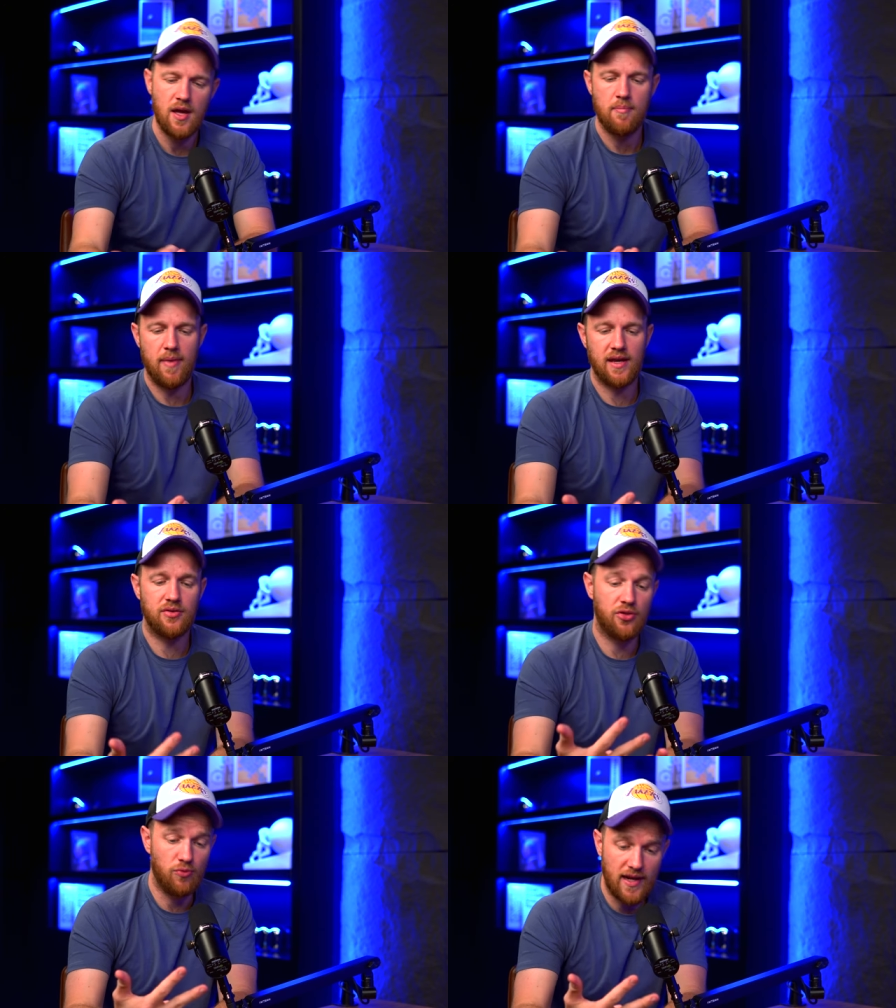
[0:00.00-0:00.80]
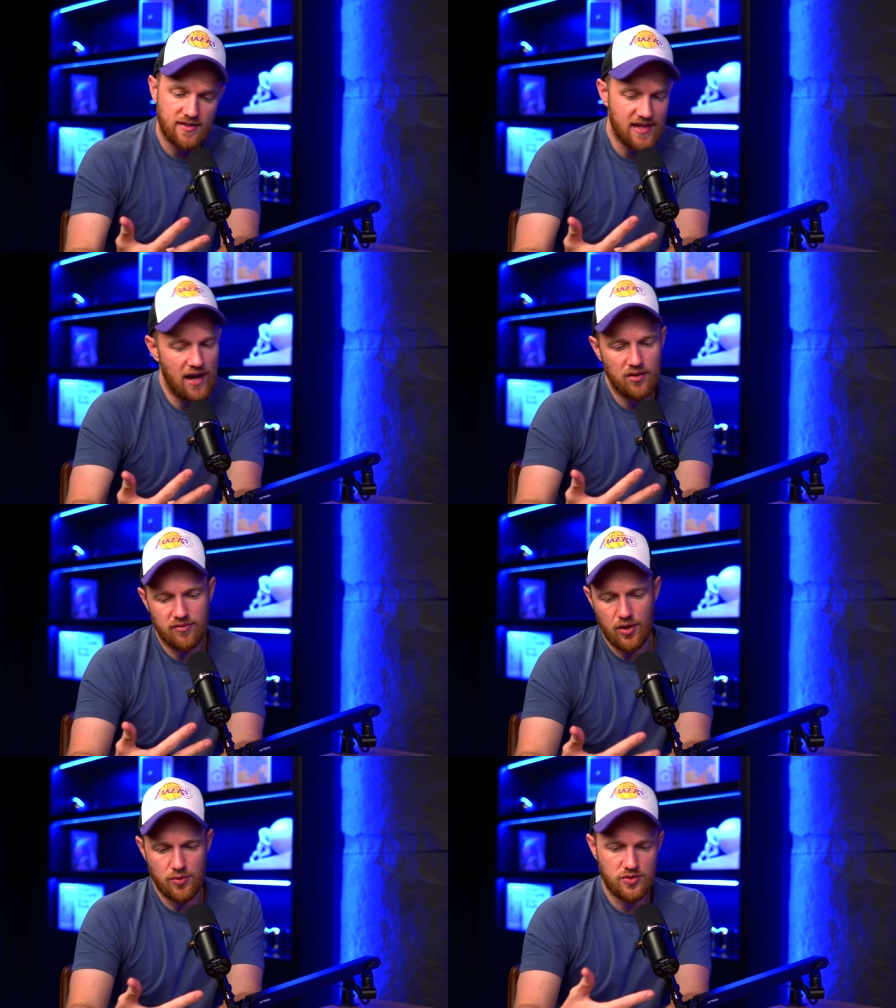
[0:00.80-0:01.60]
make threads out
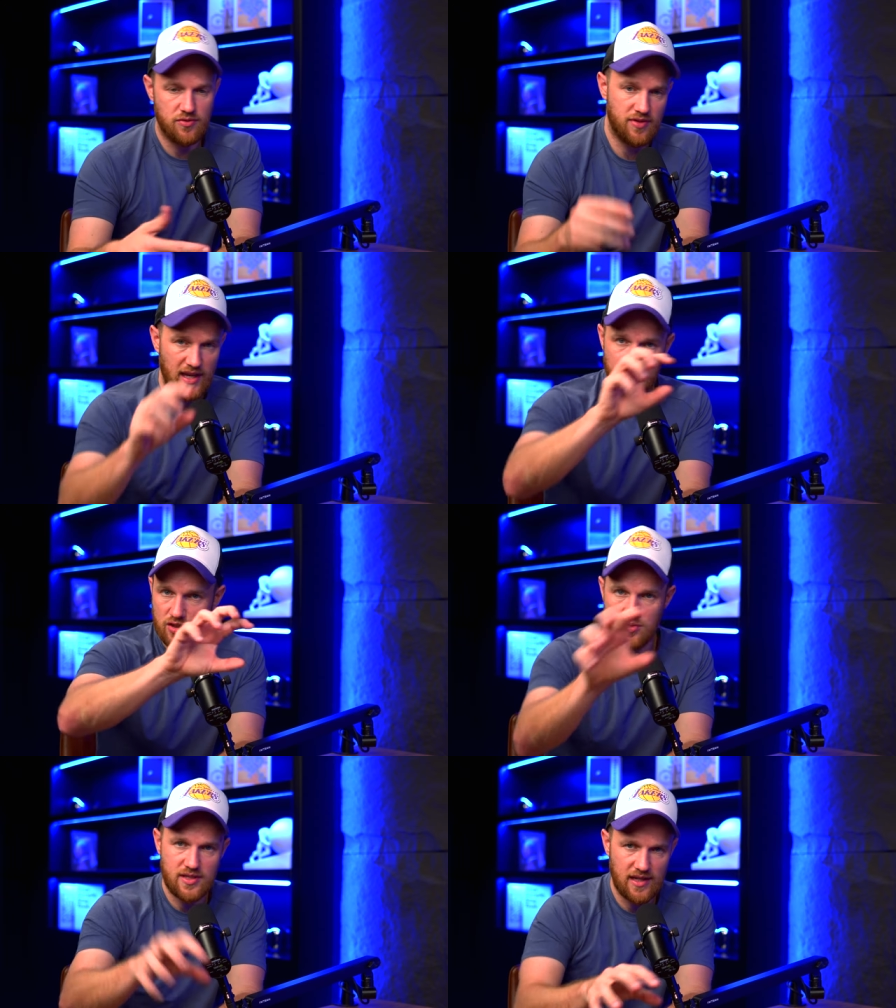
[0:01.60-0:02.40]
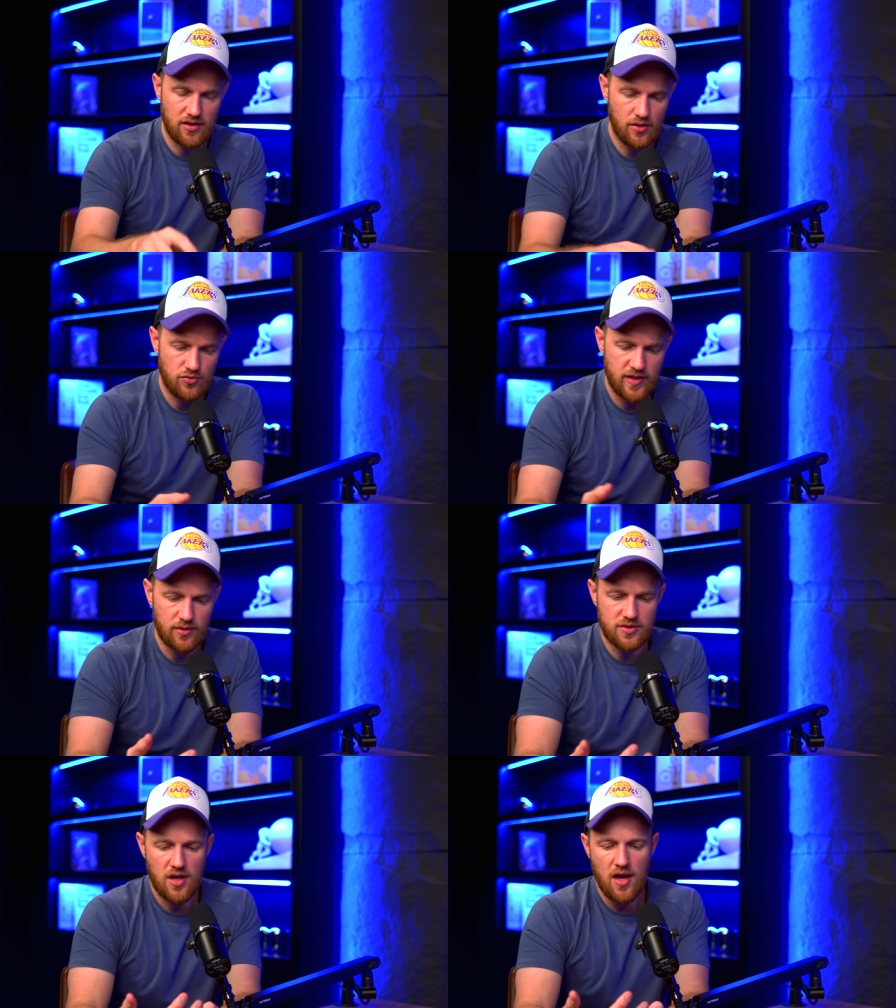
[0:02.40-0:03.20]
of those things that you said in those
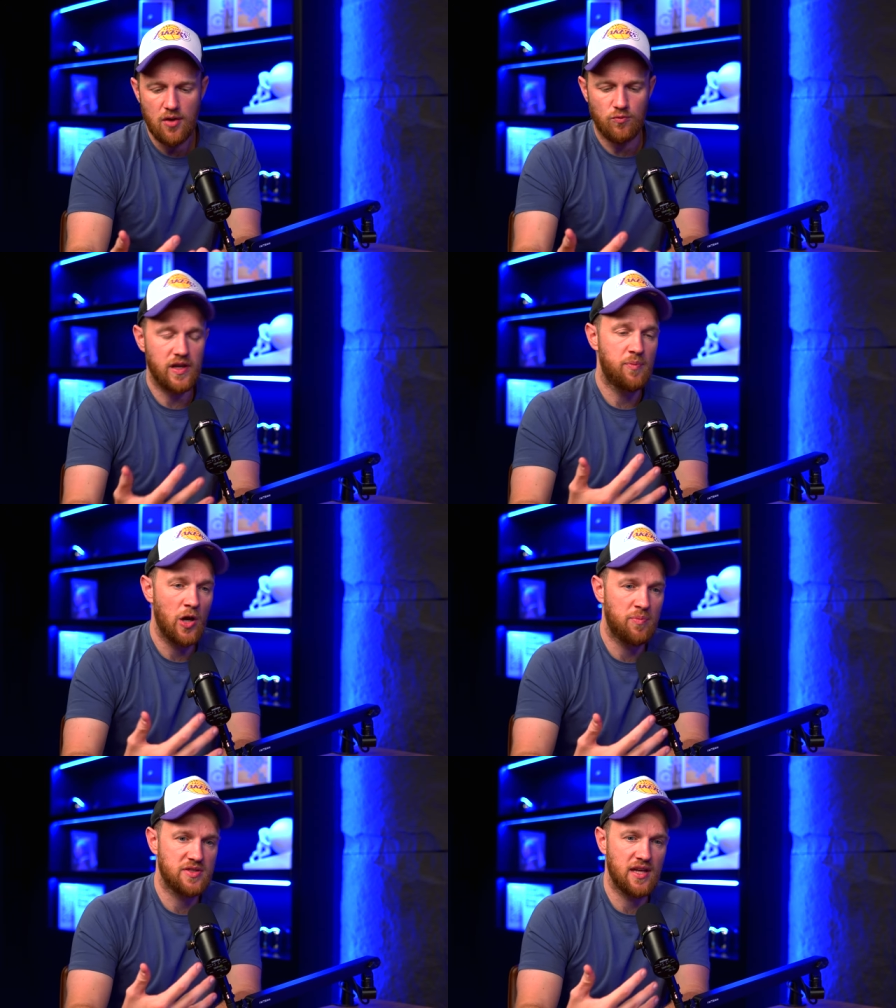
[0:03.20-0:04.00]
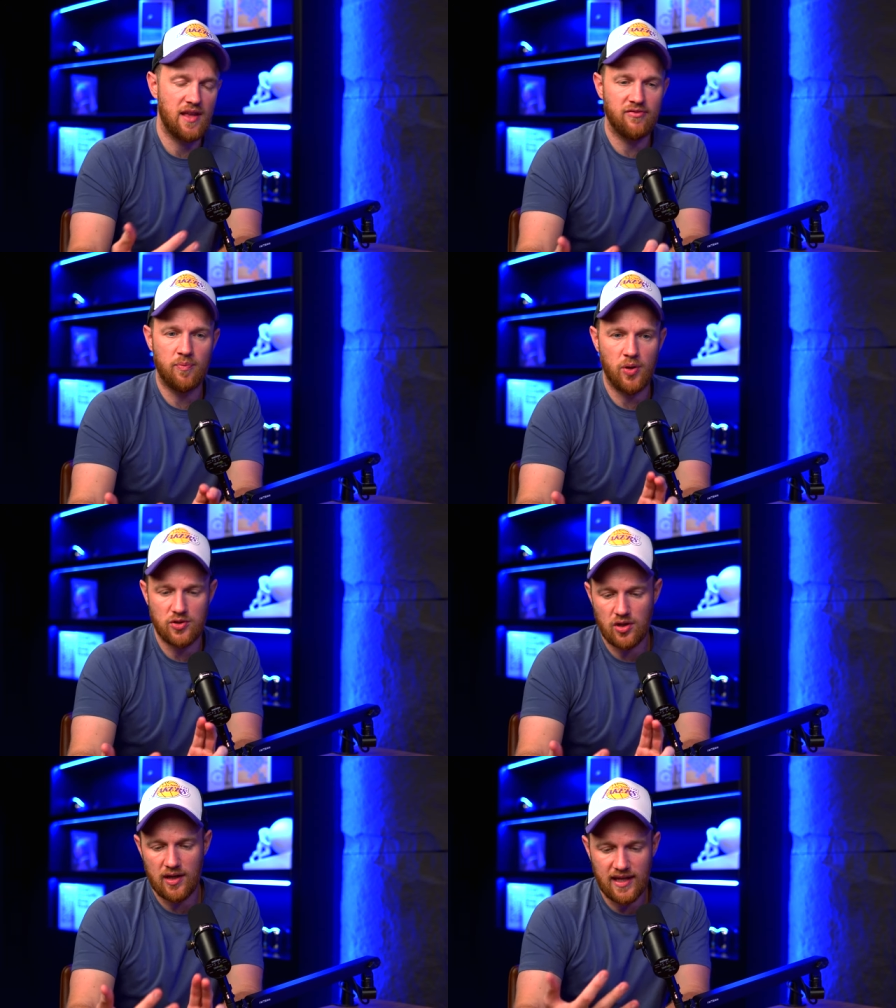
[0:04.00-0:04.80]
Reels, repurpose it then for
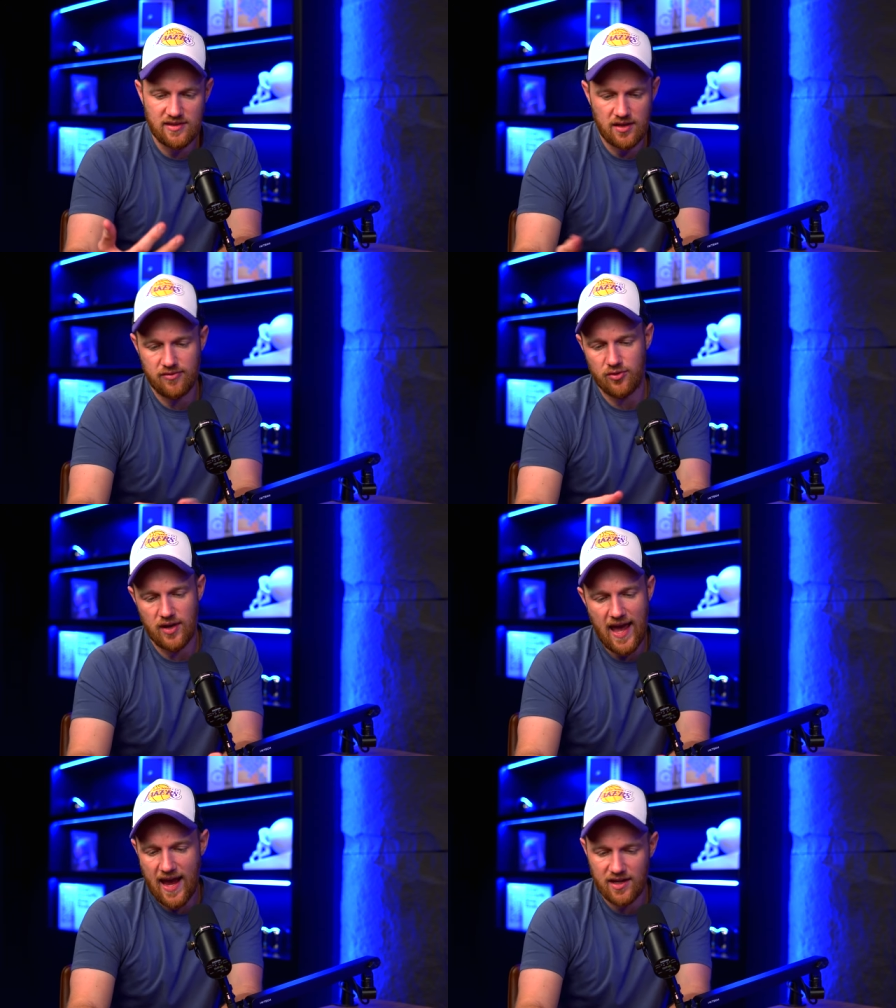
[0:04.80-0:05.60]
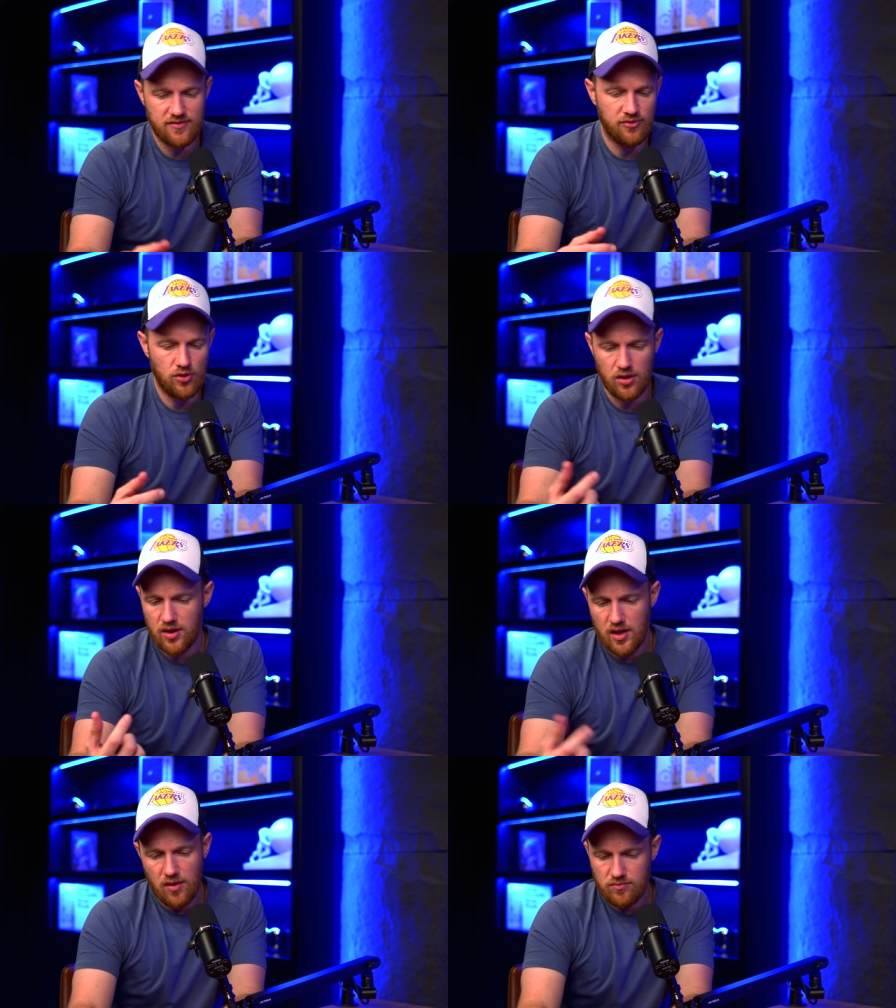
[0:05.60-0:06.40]
posts on LinkedIn, for X, for,
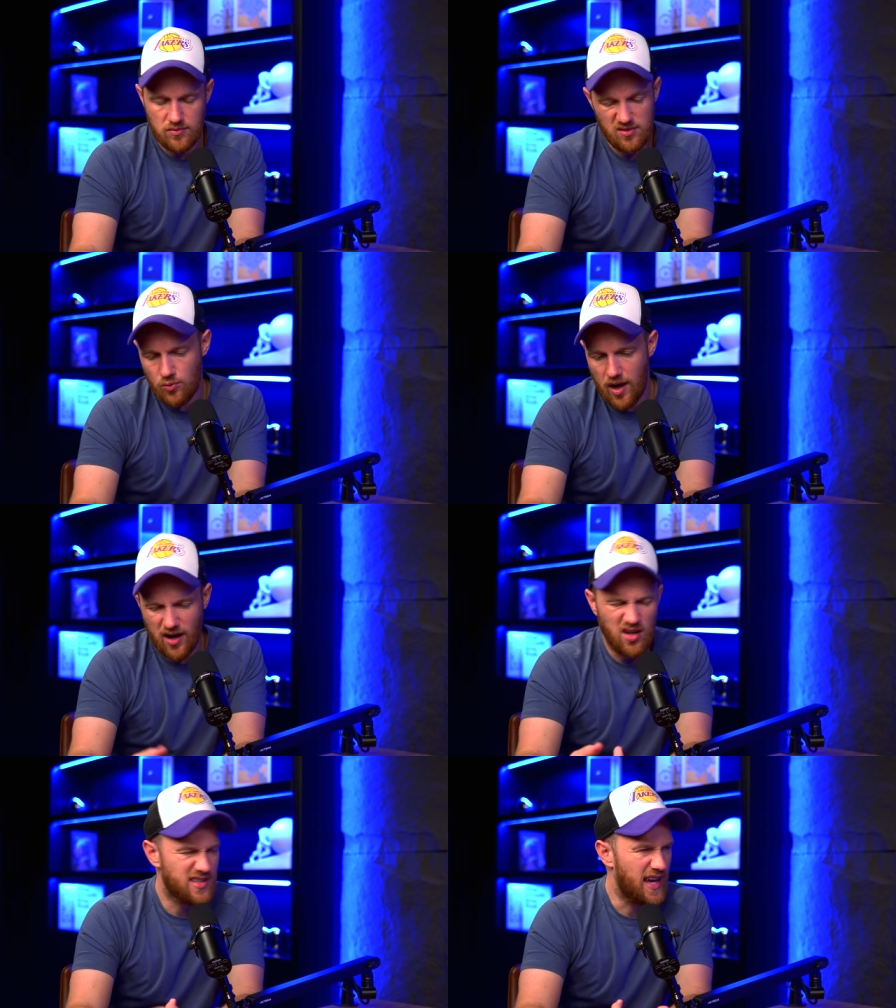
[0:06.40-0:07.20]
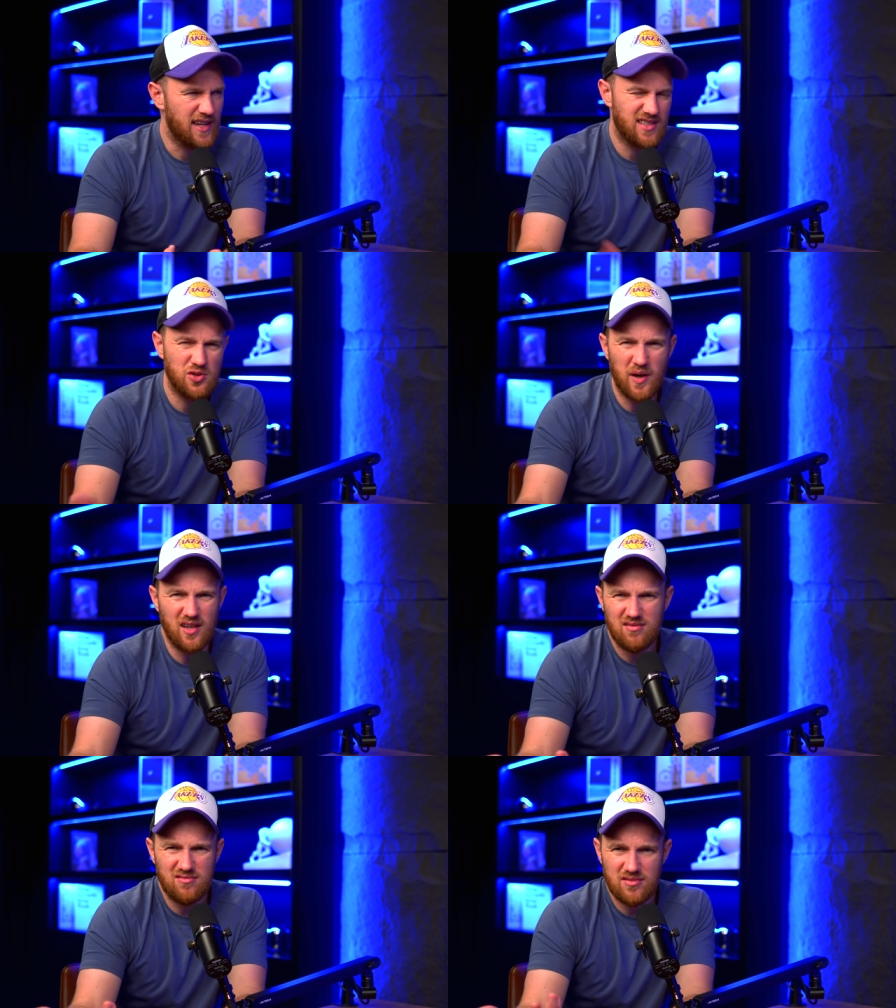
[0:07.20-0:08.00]
well, I can't say X, it's
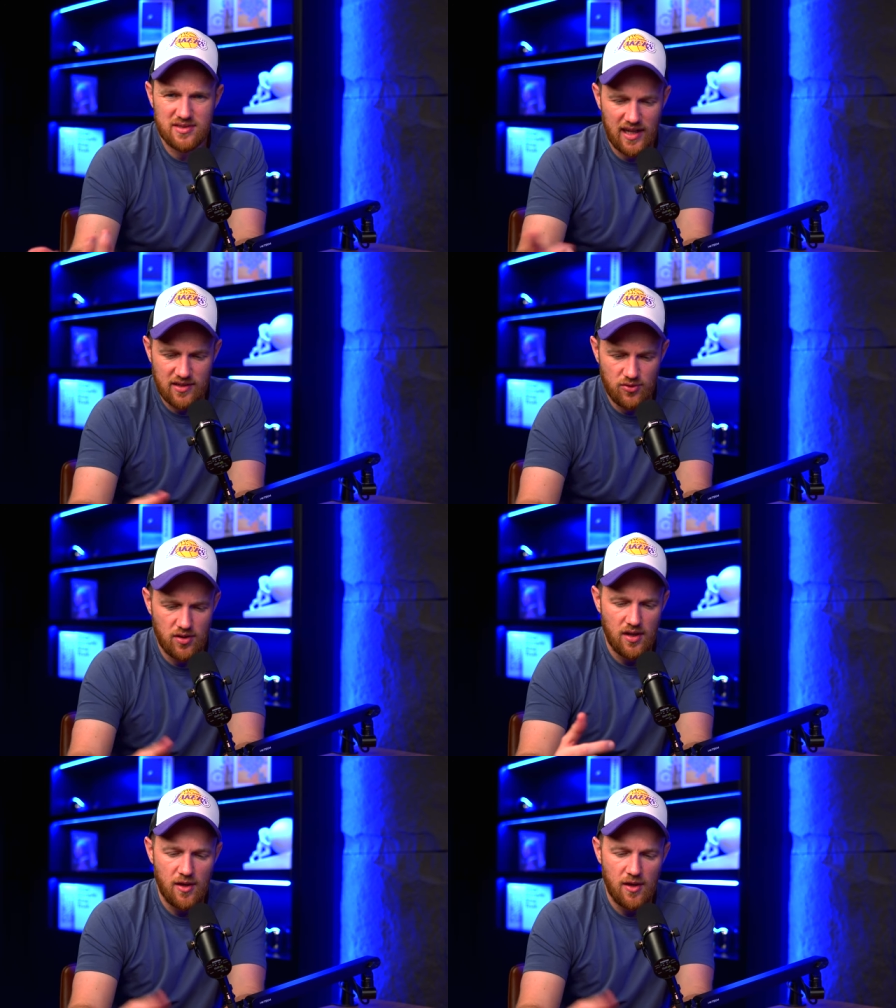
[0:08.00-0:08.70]
Twitter. What's an X for?